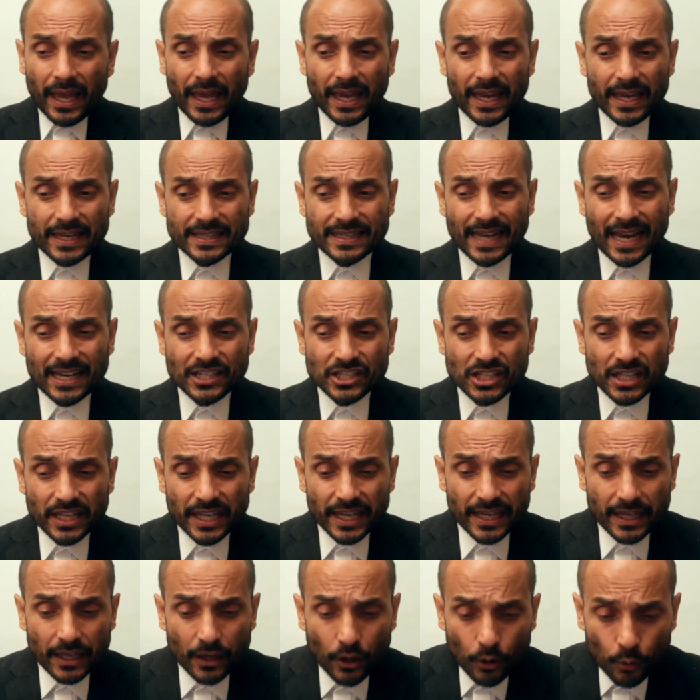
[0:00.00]
is
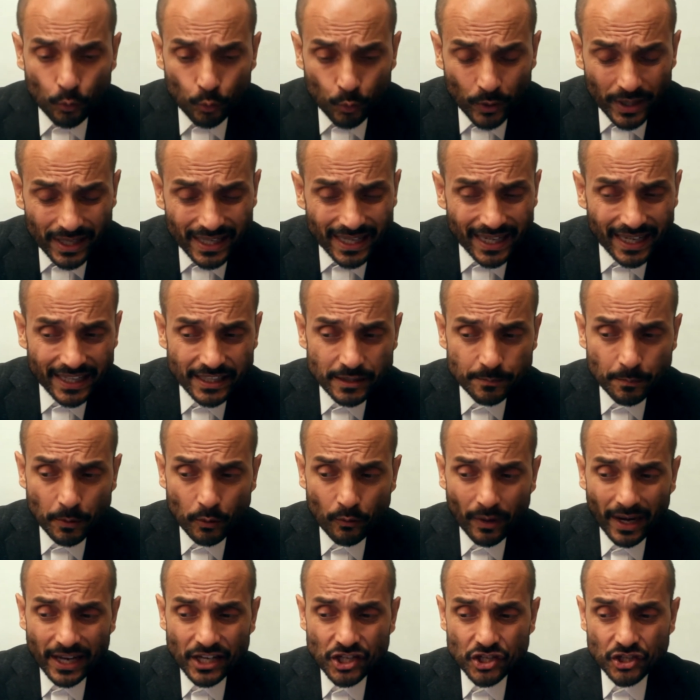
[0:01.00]
actually reading
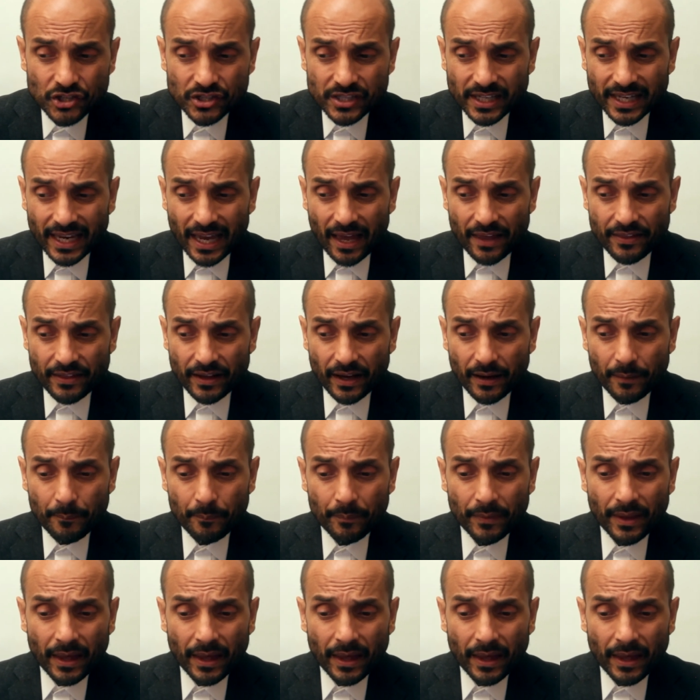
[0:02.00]
inspiration together